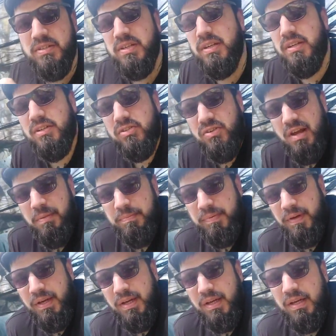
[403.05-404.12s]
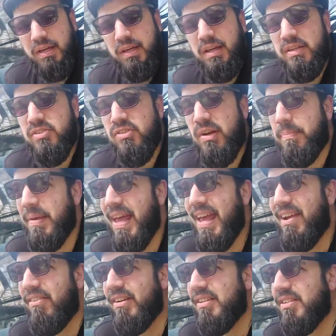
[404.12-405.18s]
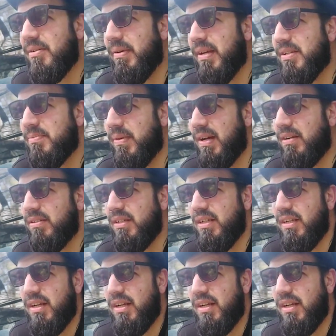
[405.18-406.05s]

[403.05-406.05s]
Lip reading: so you can trap air into it as well.